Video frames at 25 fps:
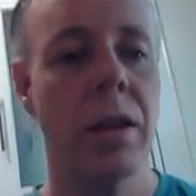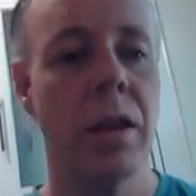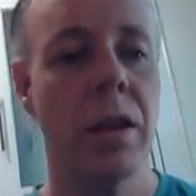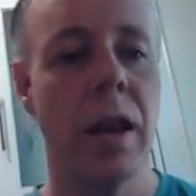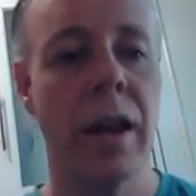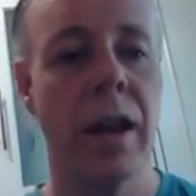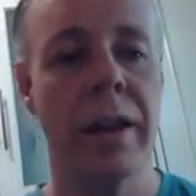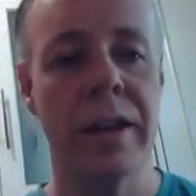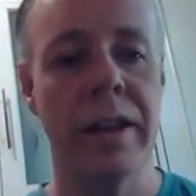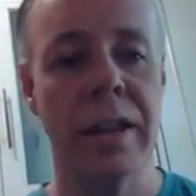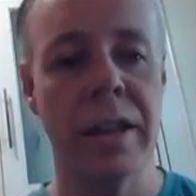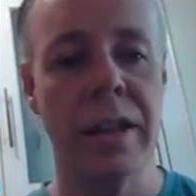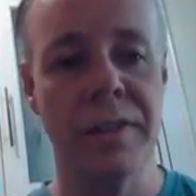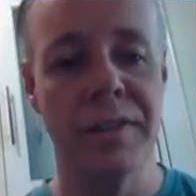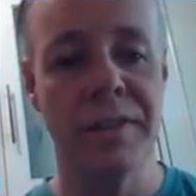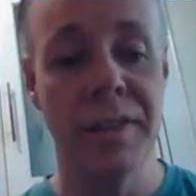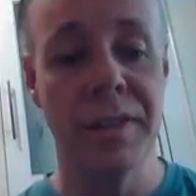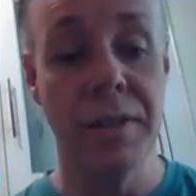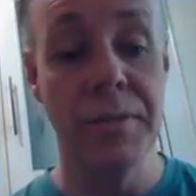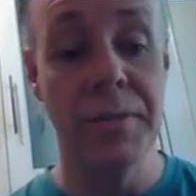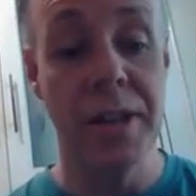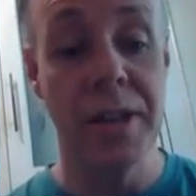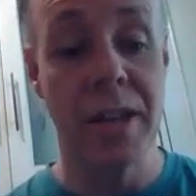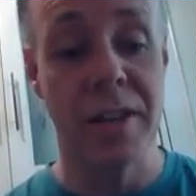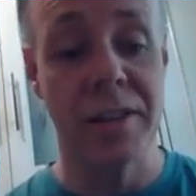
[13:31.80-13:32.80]
And is
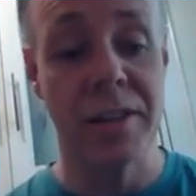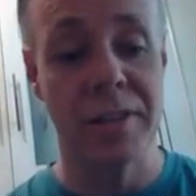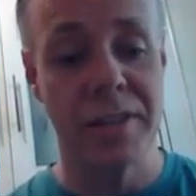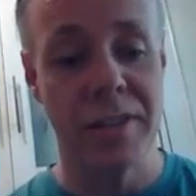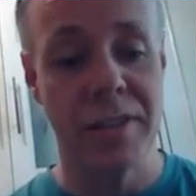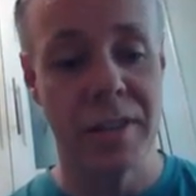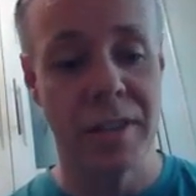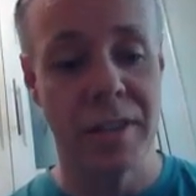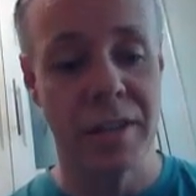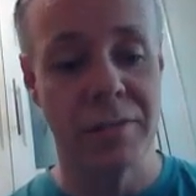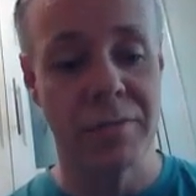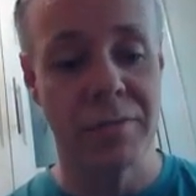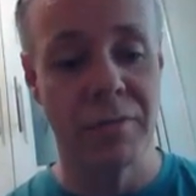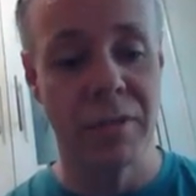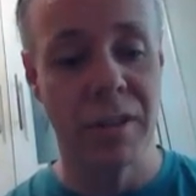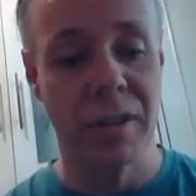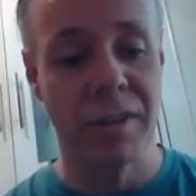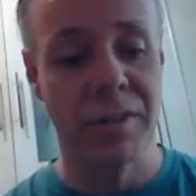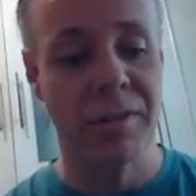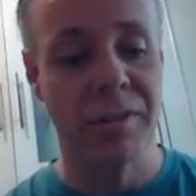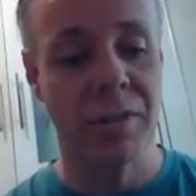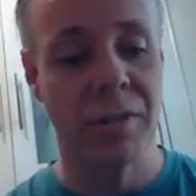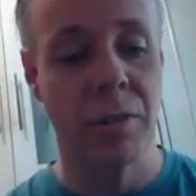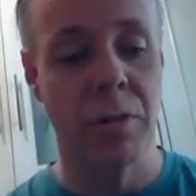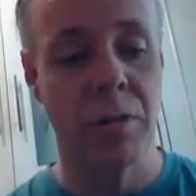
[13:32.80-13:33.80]
sibilant as well,
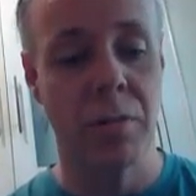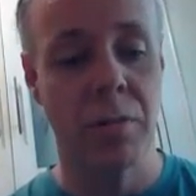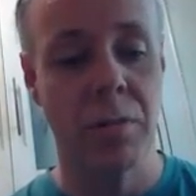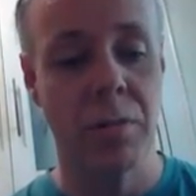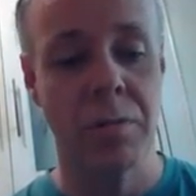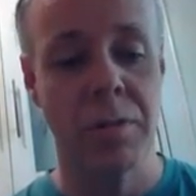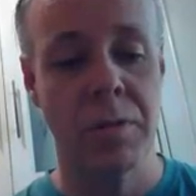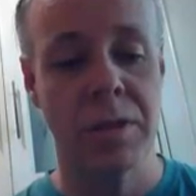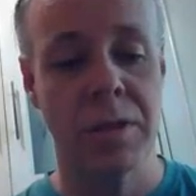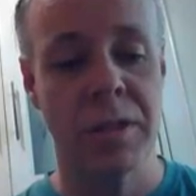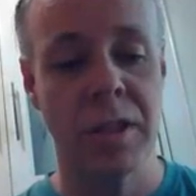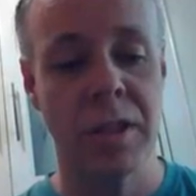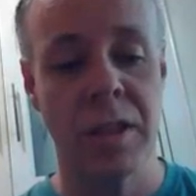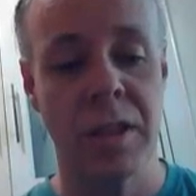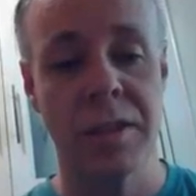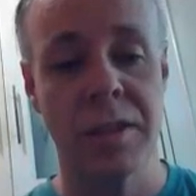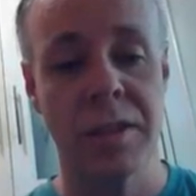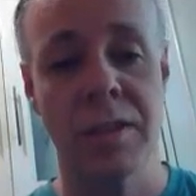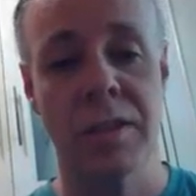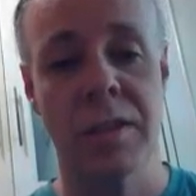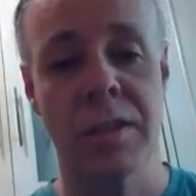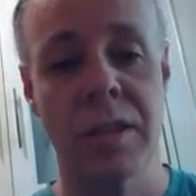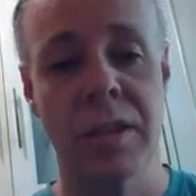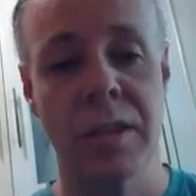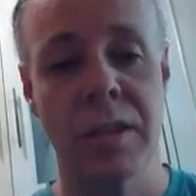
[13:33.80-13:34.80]
so
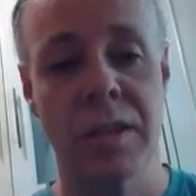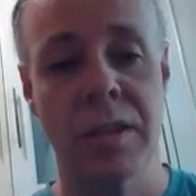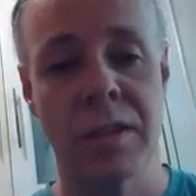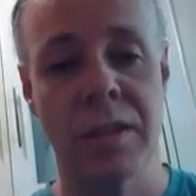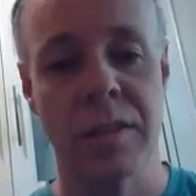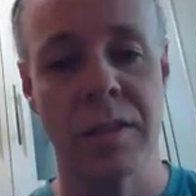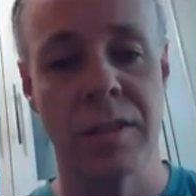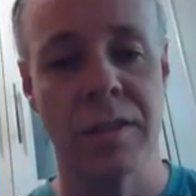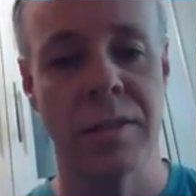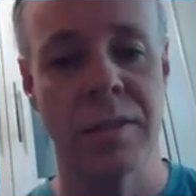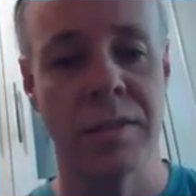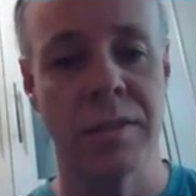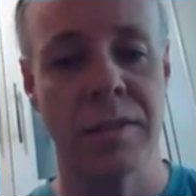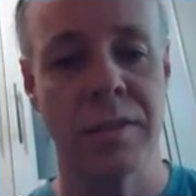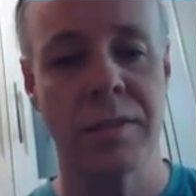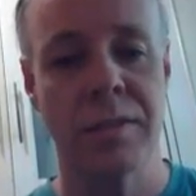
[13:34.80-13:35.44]
judges.